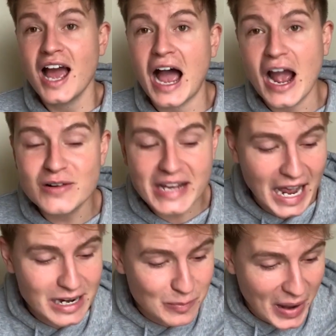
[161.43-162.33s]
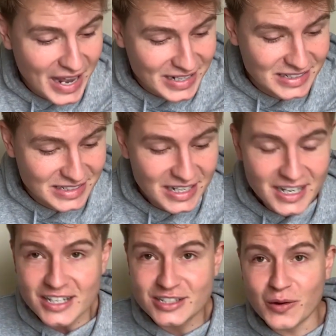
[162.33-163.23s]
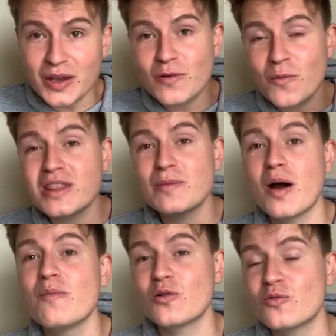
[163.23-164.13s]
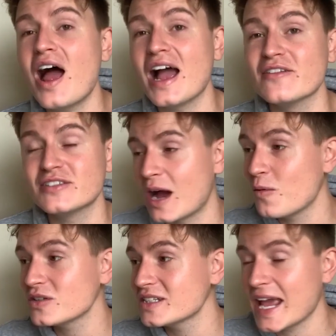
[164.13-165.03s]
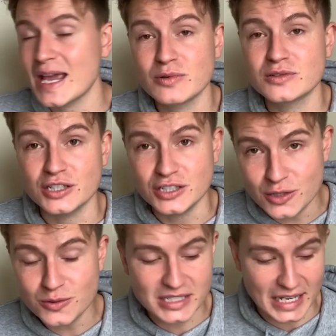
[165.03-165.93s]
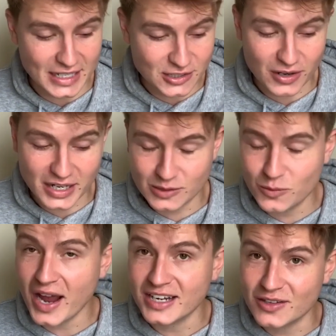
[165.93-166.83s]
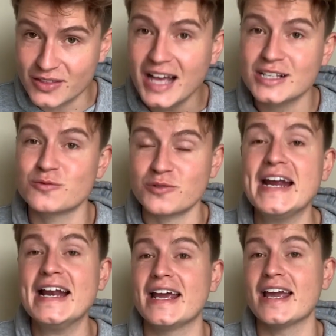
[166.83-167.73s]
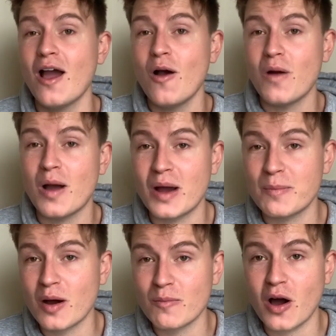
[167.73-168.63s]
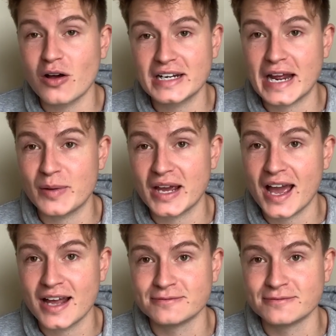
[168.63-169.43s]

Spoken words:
I only had pens. So even when the pump arrived, I wasn't able to use it straight away. So that's really where my pump holiday began.